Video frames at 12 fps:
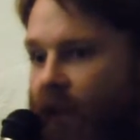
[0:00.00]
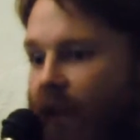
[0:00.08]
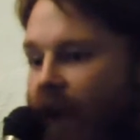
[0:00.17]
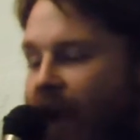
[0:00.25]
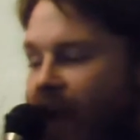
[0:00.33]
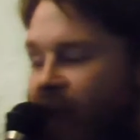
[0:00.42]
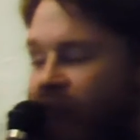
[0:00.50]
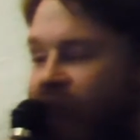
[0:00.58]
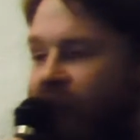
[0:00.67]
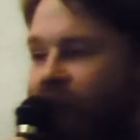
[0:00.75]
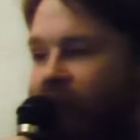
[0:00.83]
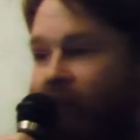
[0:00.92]
And
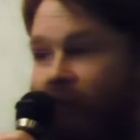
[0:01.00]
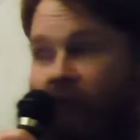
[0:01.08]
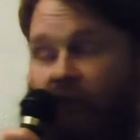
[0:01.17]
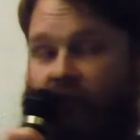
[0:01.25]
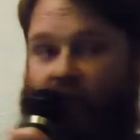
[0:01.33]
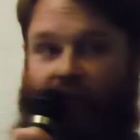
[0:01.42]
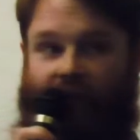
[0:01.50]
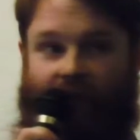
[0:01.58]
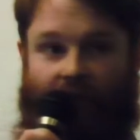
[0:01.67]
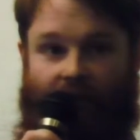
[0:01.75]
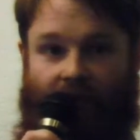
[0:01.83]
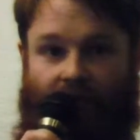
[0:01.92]
the
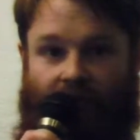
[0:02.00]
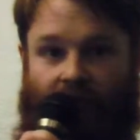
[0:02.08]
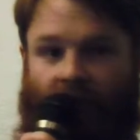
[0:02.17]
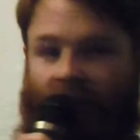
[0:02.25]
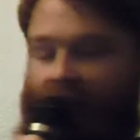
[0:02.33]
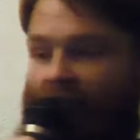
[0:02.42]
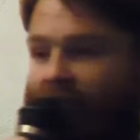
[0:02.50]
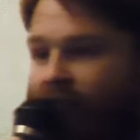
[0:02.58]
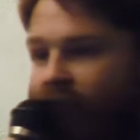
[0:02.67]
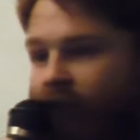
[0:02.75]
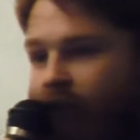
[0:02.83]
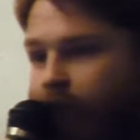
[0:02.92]
Chinese, at this
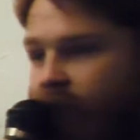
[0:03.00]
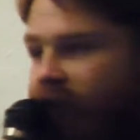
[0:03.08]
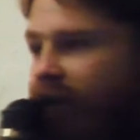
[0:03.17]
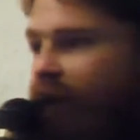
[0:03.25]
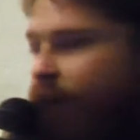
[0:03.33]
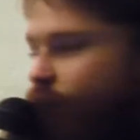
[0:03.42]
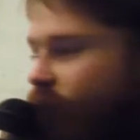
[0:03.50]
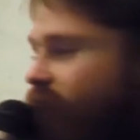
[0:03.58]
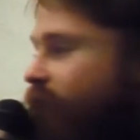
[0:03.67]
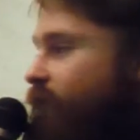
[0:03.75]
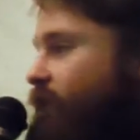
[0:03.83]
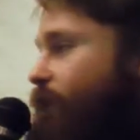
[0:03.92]
time, had
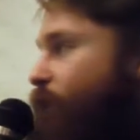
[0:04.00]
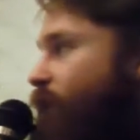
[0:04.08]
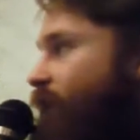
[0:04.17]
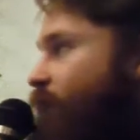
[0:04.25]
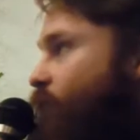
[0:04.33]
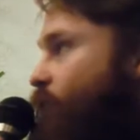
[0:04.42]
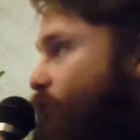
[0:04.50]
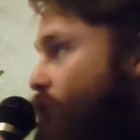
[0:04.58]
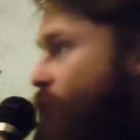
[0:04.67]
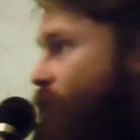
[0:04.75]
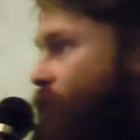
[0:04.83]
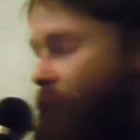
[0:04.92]
recently been
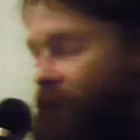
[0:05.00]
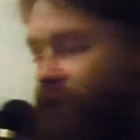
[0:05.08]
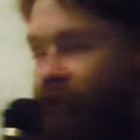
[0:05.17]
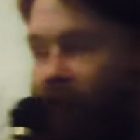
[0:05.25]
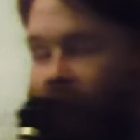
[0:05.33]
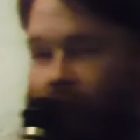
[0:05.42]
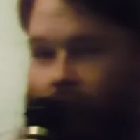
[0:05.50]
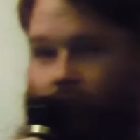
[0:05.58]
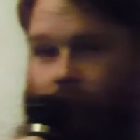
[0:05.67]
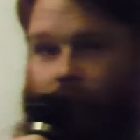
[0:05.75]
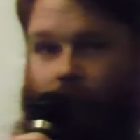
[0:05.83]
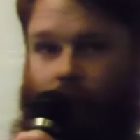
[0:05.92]
introduced to meditation.
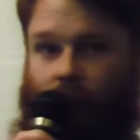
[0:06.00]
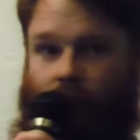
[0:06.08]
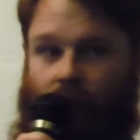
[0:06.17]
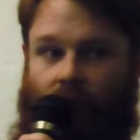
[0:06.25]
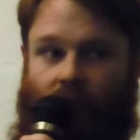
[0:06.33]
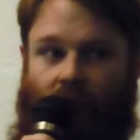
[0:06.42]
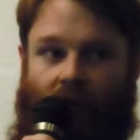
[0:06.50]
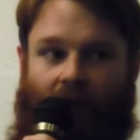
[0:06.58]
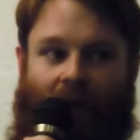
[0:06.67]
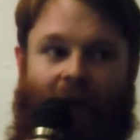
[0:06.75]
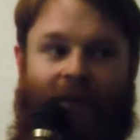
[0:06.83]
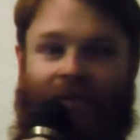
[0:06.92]

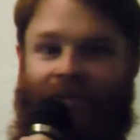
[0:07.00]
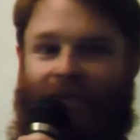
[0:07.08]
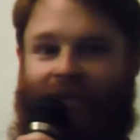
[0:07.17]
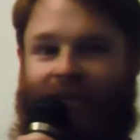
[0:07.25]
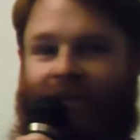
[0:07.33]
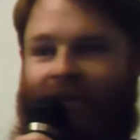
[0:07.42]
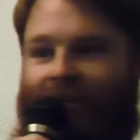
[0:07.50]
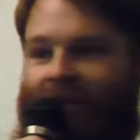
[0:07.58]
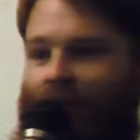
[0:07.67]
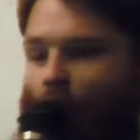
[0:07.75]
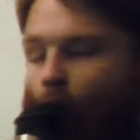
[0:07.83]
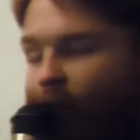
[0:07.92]
And they
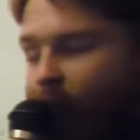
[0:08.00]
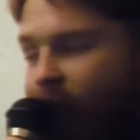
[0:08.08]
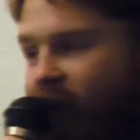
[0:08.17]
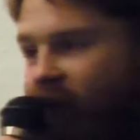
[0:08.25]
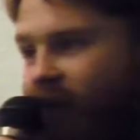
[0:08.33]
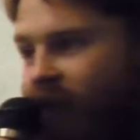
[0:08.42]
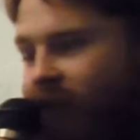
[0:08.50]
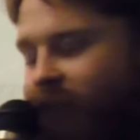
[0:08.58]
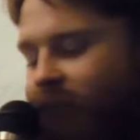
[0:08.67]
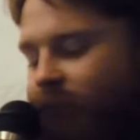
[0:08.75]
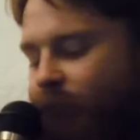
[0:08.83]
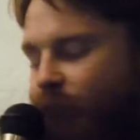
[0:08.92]
caught the bug.
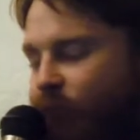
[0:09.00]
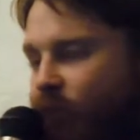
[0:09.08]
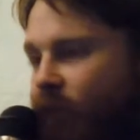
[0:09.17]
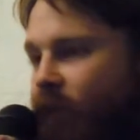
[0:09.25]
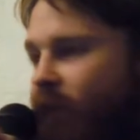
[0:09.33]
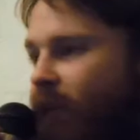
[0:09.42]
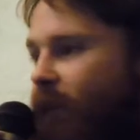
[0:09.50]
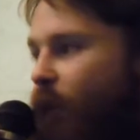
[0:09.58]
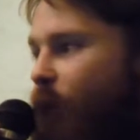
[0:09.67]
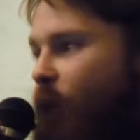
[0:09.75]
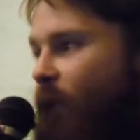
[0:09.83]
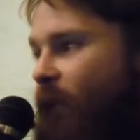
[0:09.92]
They
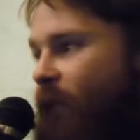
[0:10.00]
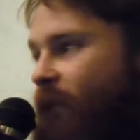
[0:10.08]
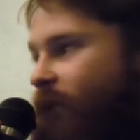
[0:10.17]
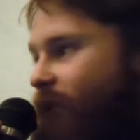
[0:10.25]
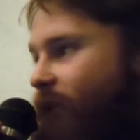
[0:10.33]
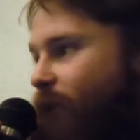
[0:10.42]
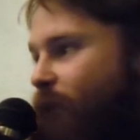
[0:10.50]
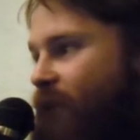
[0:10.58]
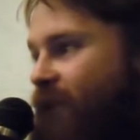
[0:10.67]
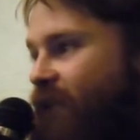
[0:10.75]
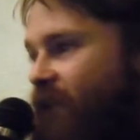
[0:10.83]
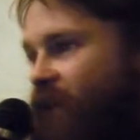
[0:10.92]
caught the
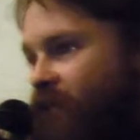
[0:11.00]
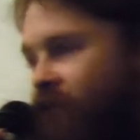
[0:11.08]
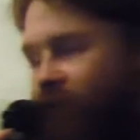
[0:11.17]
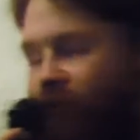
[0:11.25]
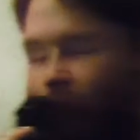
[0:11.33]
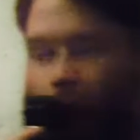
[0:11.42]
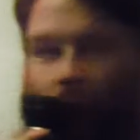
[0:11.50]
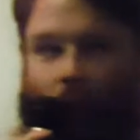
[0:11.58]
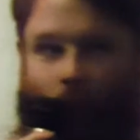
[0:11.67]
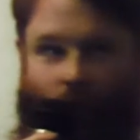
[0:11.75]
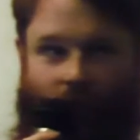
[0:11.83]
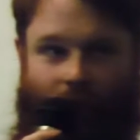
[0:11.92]
meditation is no
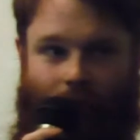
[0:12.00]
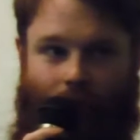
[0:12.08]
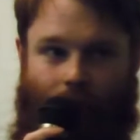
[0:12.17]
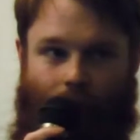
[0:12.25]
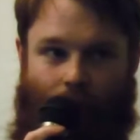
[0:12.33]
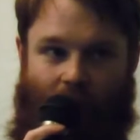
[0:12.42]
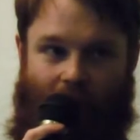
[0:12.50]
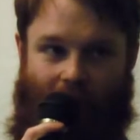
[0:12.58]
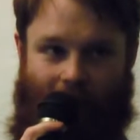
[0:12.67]
thoughts bug.